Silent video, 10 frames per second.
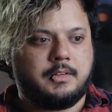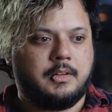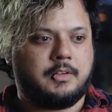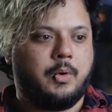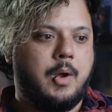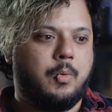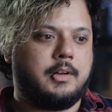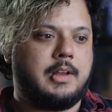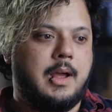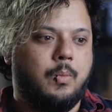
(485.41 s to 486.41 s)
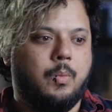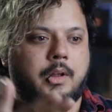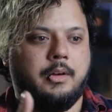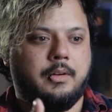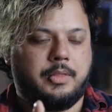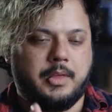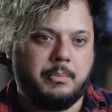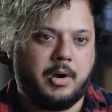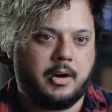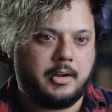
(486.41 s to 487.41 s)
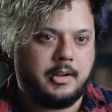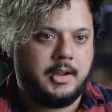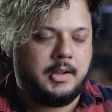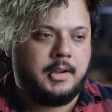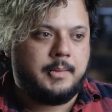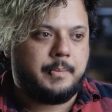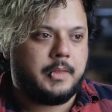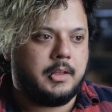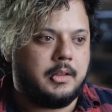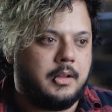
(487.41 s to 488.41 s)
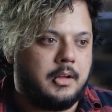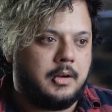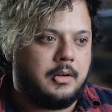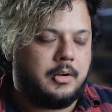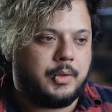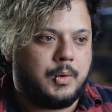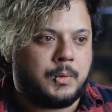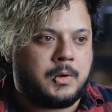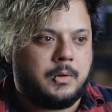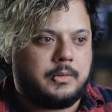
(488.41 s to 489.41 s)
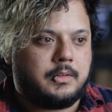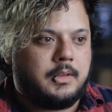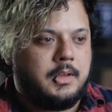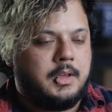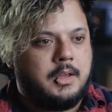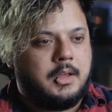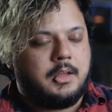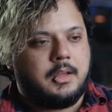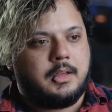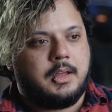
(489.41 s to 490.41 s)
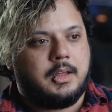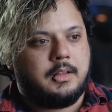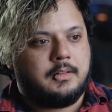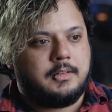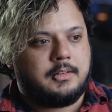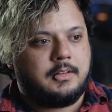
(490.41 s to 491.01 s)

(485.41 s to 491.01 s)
And so I worked at one theme park on the Gold Coast, and